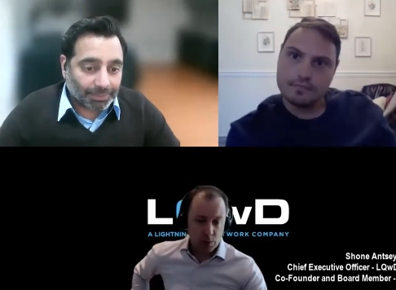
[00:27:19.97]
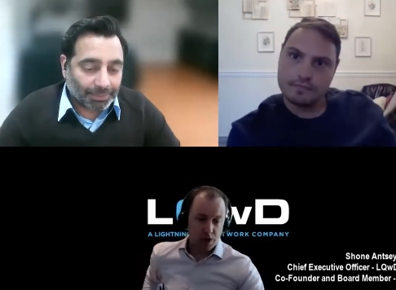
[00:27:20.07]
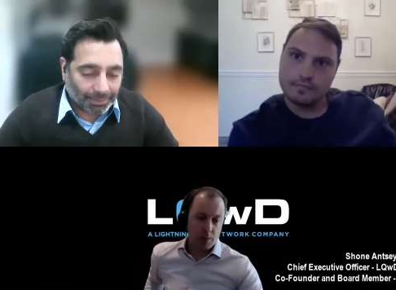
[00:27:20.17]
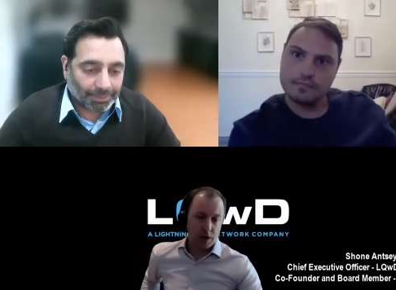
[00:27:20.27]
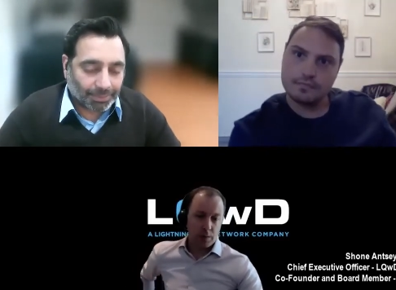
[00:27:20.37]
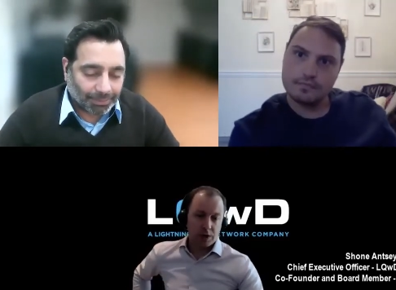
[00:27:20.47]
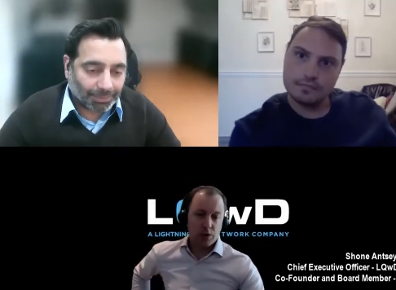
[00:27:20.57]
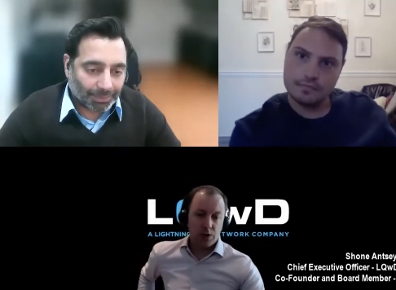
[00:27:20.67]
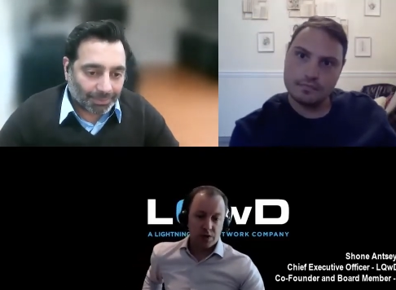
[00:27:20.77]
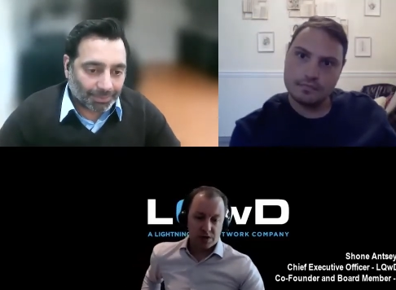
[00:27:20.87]
Speaker 1: company. We do
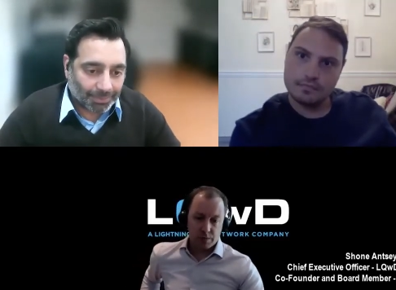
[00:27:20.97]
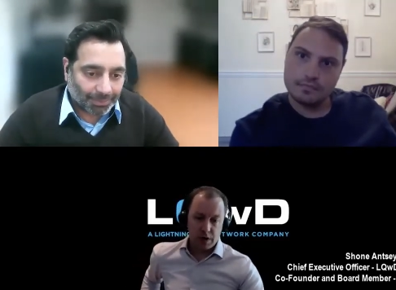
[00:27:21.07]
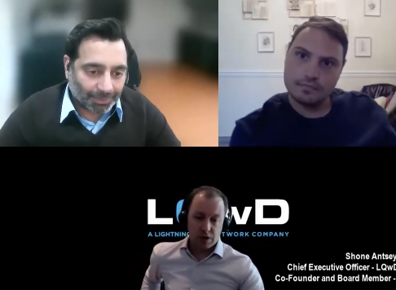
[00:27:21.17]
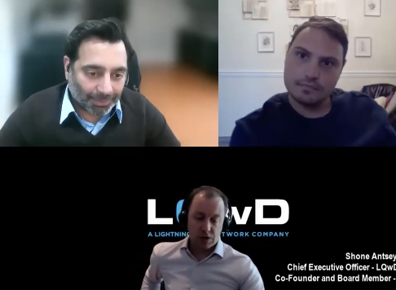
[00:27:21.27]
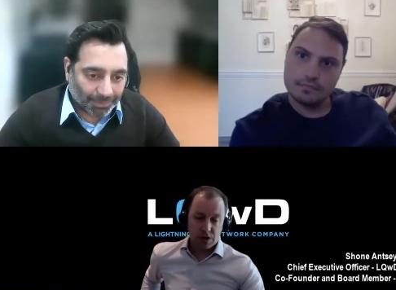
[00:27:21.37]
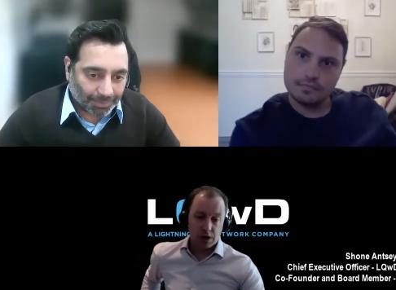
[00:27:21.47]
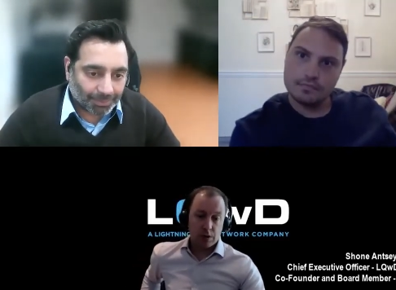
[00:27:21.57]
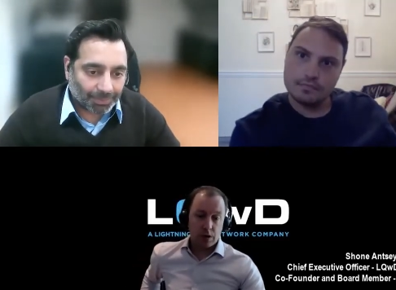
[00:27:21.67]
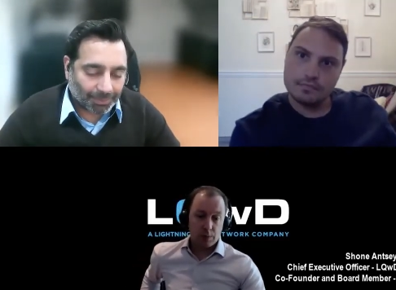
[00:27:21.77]
know there's some others that are, are